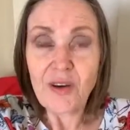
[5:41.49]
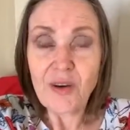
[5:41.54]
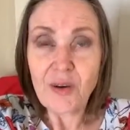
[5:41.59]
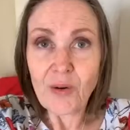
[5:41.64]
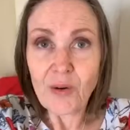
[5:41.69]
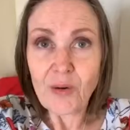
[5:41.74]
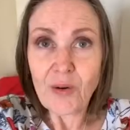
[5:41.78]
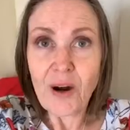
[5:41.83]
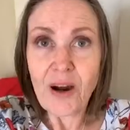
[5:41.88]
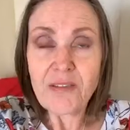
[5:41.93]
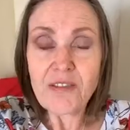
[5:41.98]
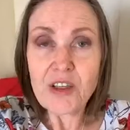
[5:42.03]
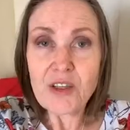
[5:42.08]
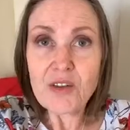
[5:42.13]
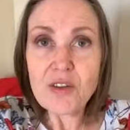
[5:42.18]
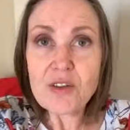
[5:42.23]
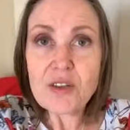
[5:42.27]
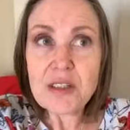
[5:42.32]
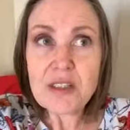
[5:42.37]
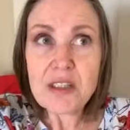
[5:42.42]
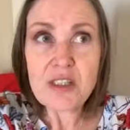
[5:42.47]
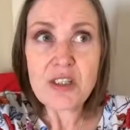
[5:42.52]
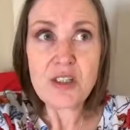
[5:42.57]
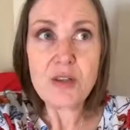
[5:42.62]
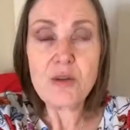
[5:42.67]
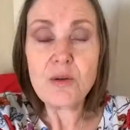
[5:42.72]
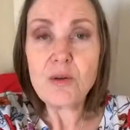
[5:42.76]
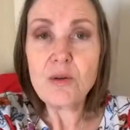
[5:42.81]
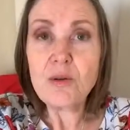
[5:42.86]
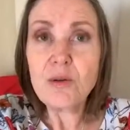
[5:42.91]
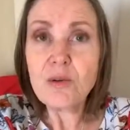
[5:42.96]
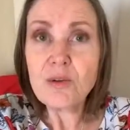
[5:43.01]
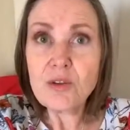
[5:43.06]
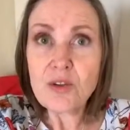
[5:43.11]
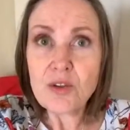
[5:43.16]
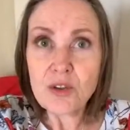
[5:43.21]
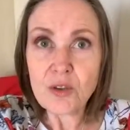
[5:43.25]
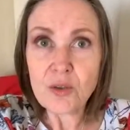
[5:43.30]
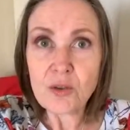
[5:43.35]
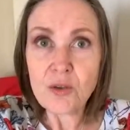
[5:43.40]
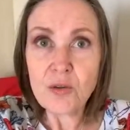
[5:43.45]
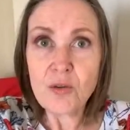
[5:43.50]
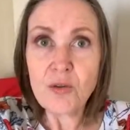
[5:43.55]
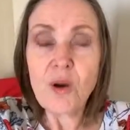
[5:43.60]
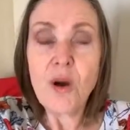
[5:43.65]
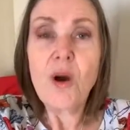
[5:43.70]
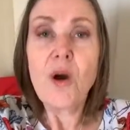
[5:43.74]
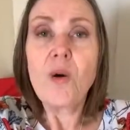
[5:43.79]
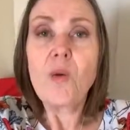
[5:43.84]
all right, that you still do